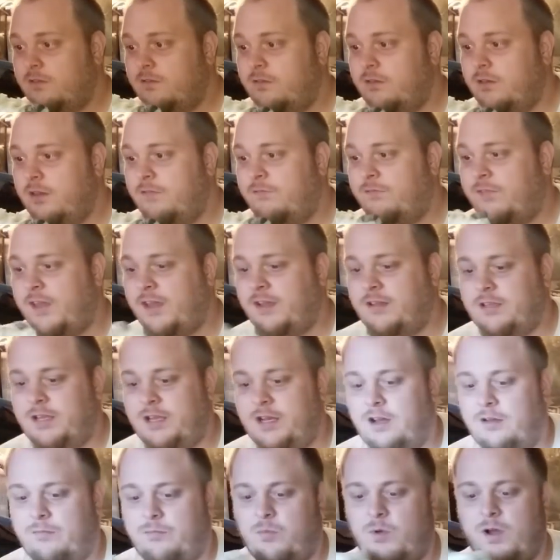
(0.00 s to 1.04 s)
If they clean
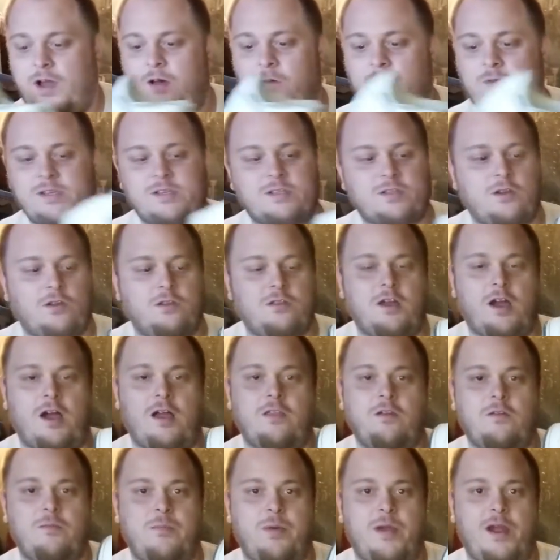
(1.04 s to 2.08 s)
up well, we sold the
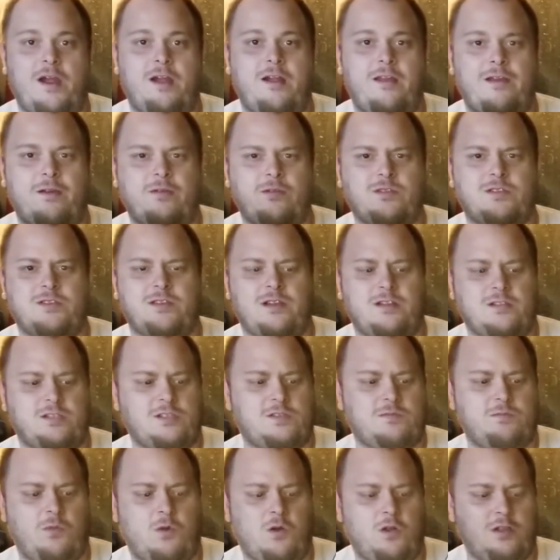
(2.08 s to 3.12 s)
other pair that was a
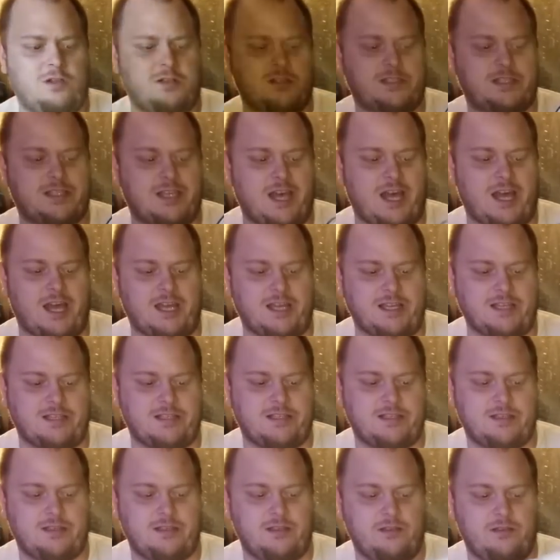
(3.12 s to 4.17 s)
smaller
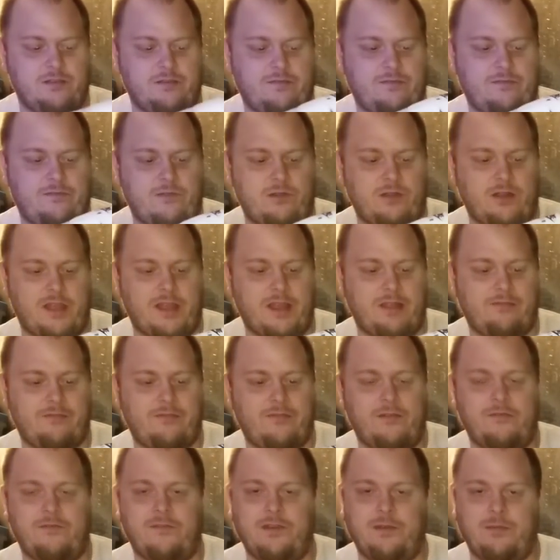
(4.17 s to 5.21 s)
size for like
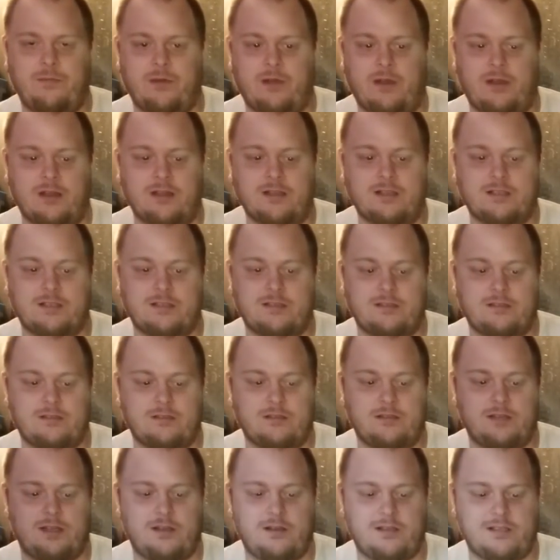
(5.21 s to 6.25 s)
fifty bucks.
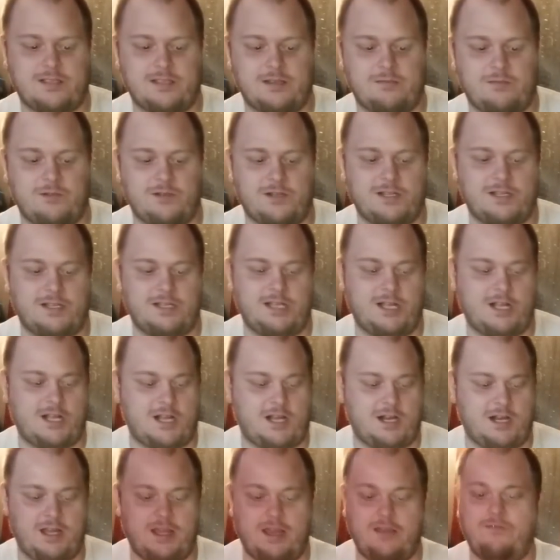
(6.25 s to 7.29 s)
In a similar
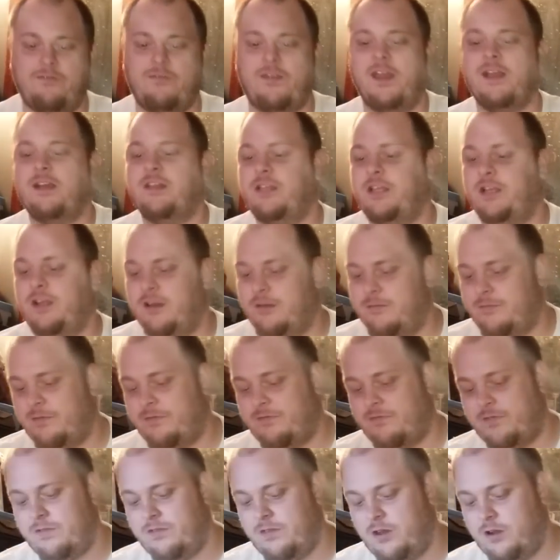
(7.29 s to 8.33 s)
condition, if they clean up, if
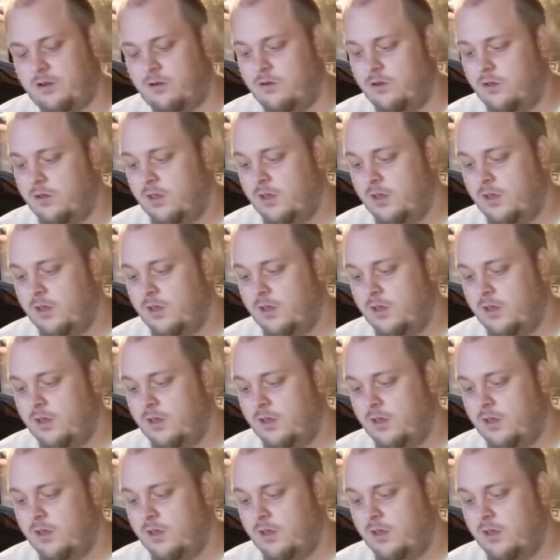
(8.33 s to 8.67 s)
you know,